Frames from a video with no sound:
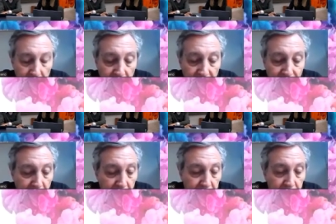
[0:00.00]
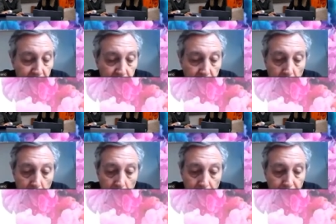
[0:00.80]
different
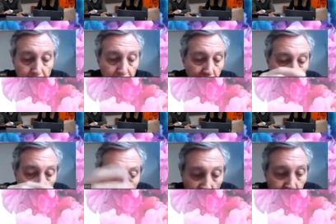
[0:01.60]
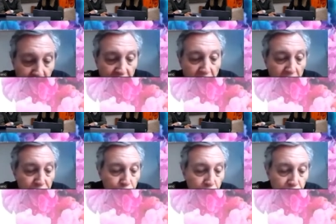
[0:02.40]
um,
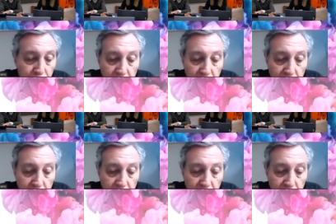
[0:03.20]
delimitations,